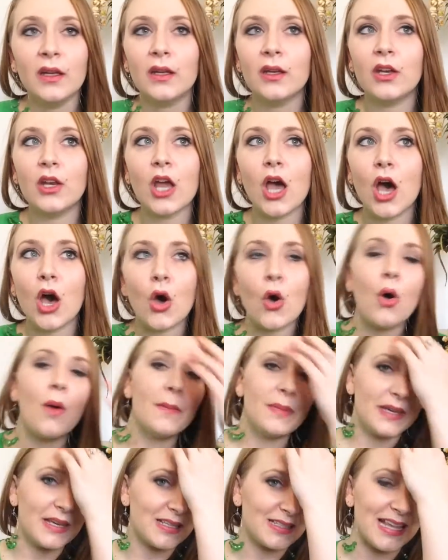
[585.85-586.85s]
No,
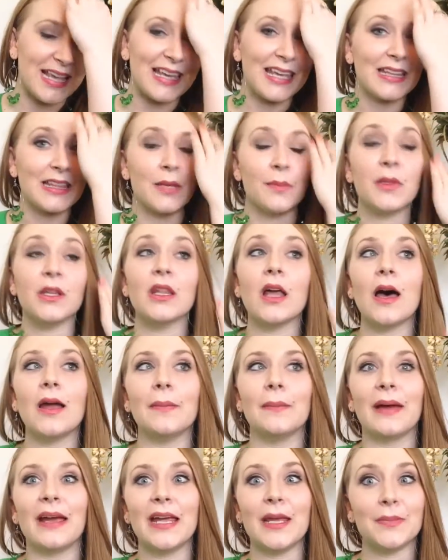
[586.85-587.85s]
because I get them a lot
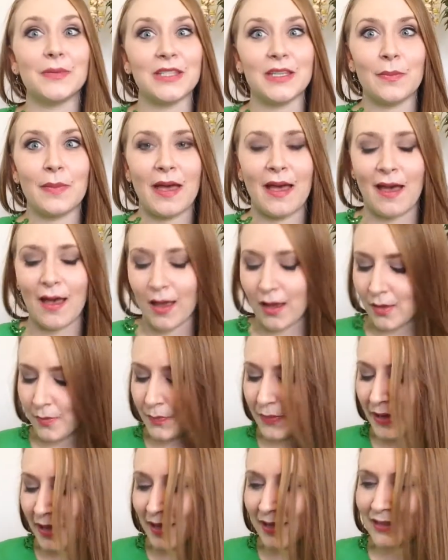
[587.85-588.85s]
in my Ipsy bag,
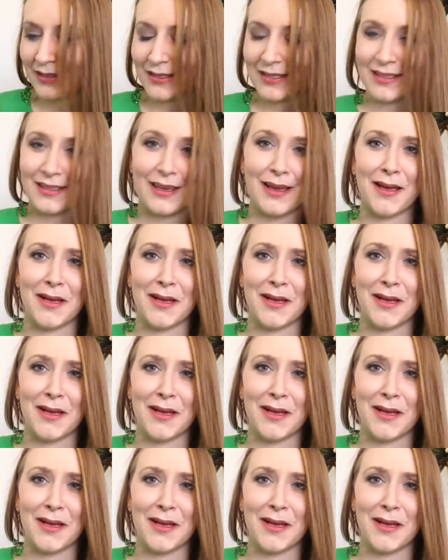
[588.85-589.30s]
but